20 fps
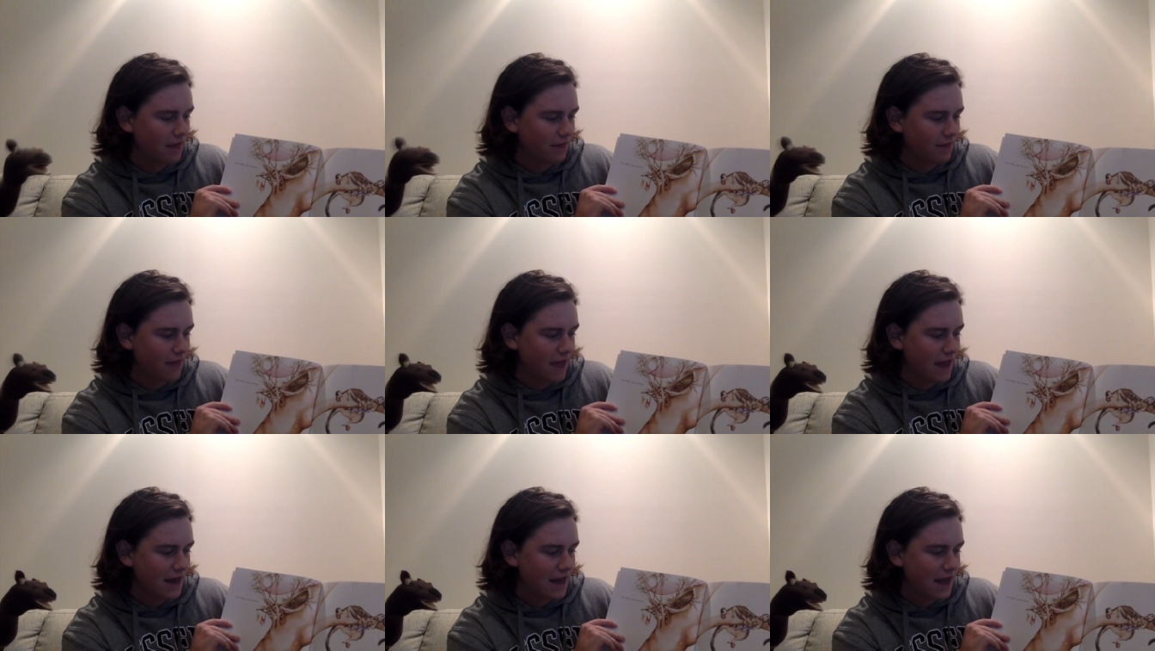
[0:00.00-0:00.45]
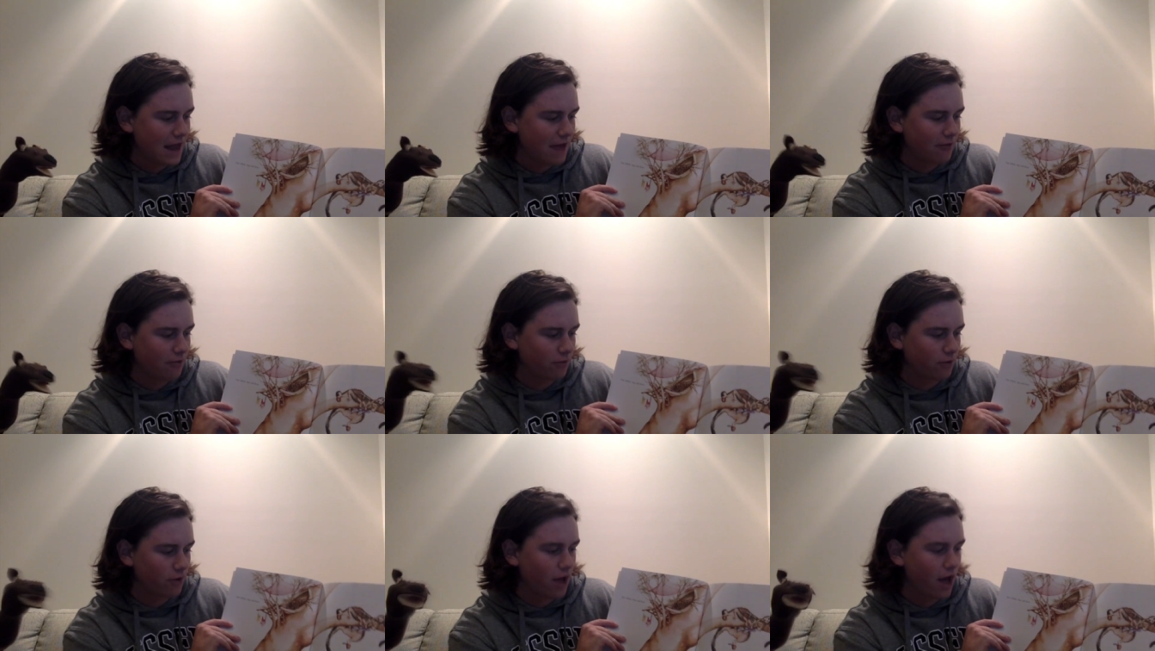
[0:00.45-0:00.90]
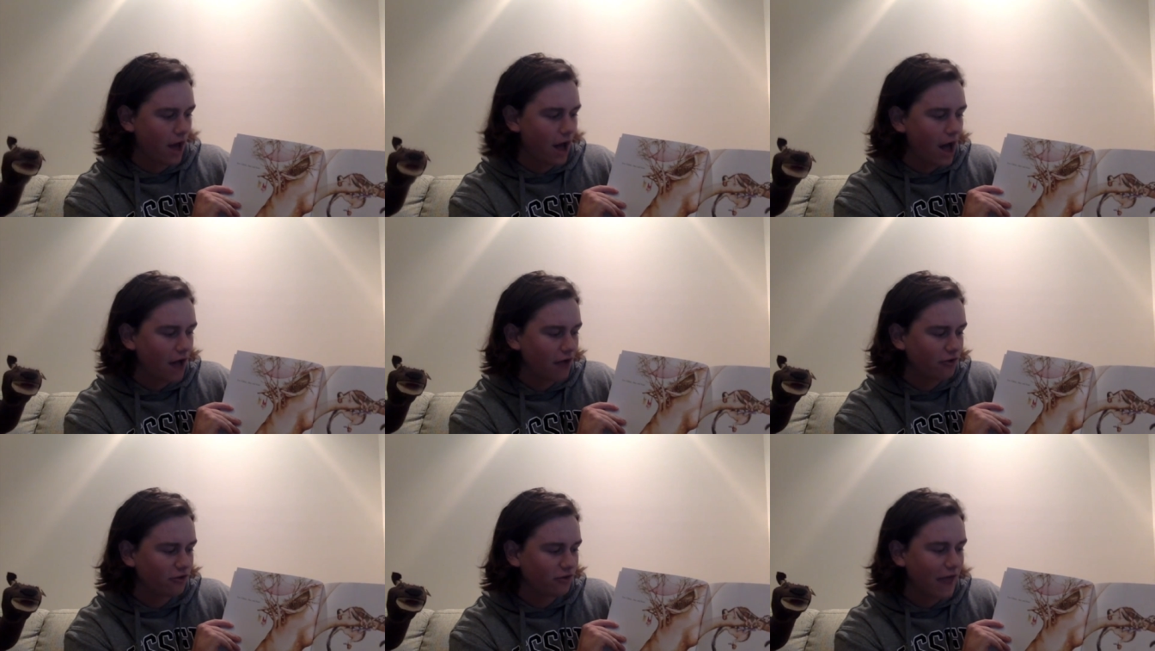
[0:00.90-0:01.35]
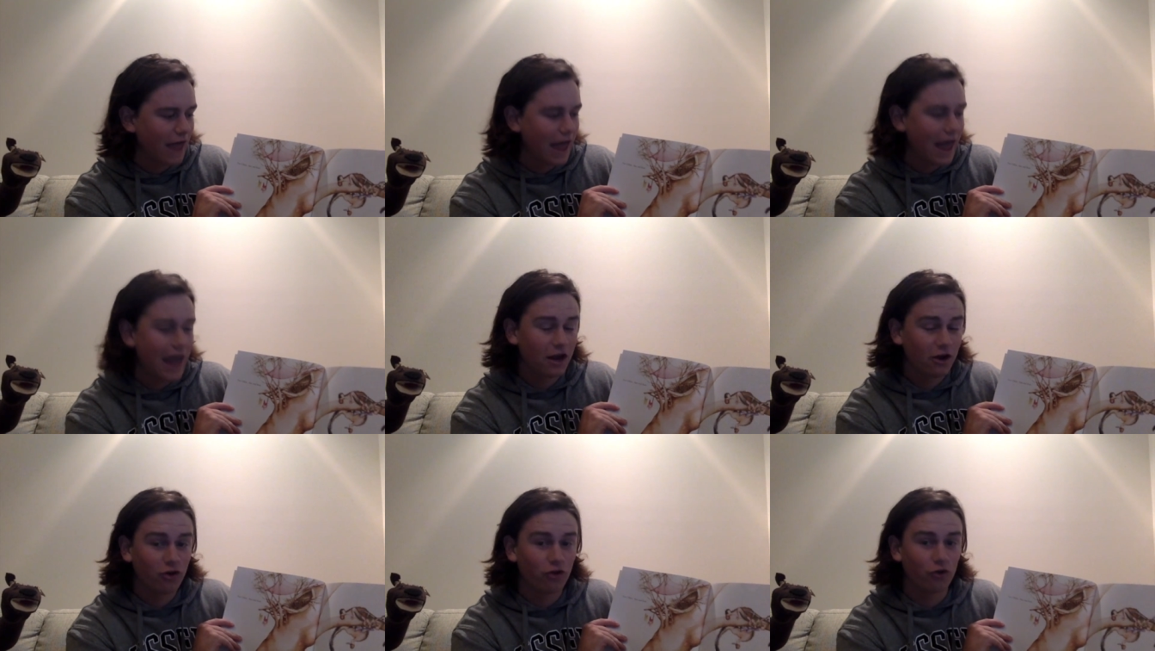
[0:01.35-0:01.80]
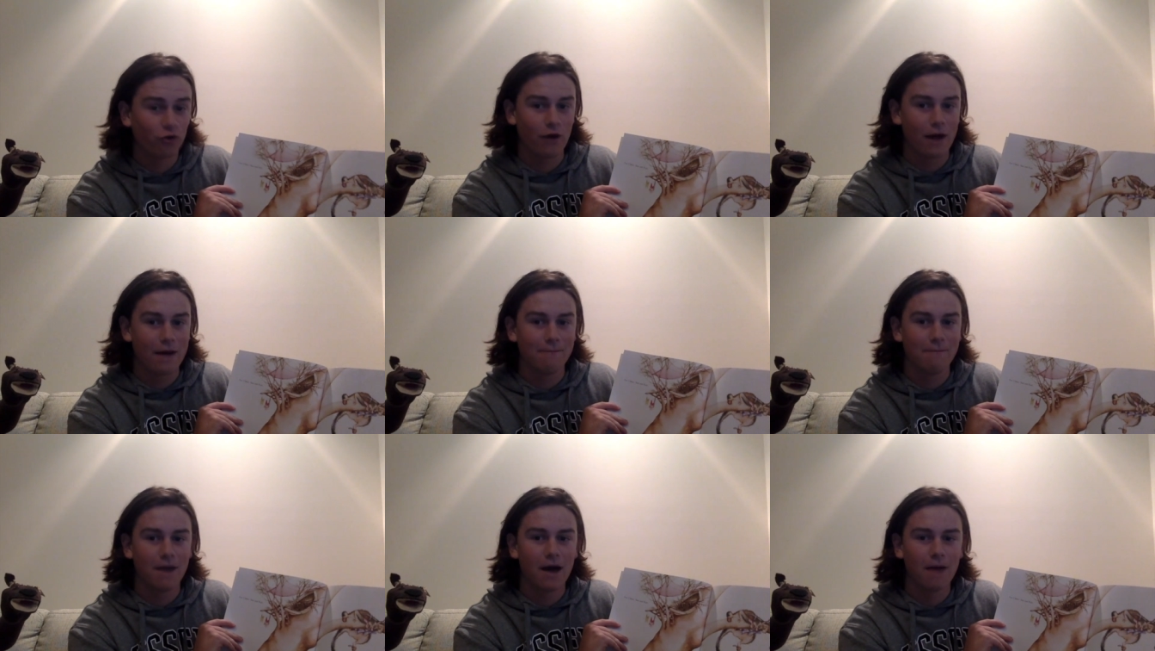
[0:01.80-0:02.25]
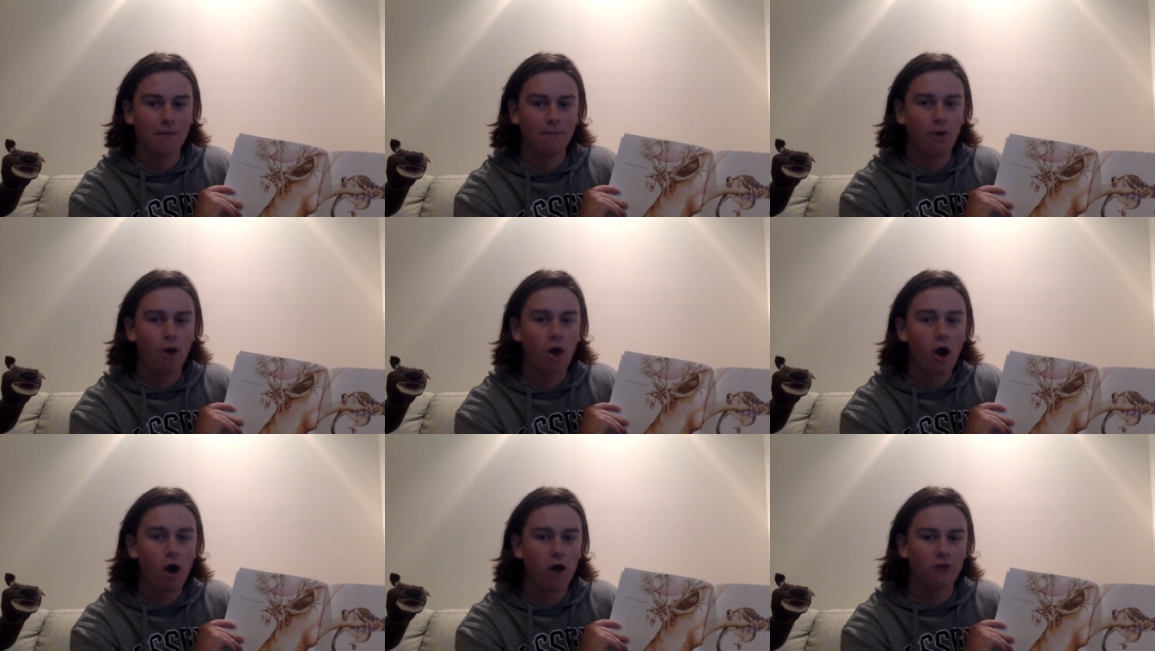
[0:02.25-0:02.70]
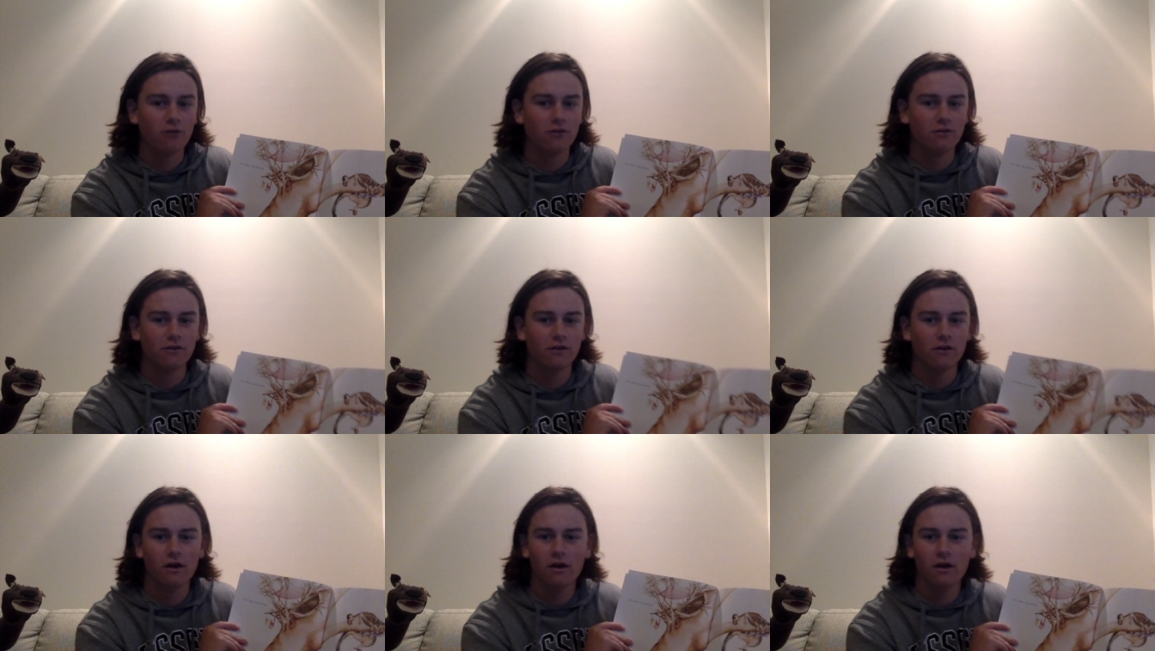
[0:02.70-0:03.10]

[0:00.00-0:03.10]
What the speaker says: Their names were Hush and Grandma Poss.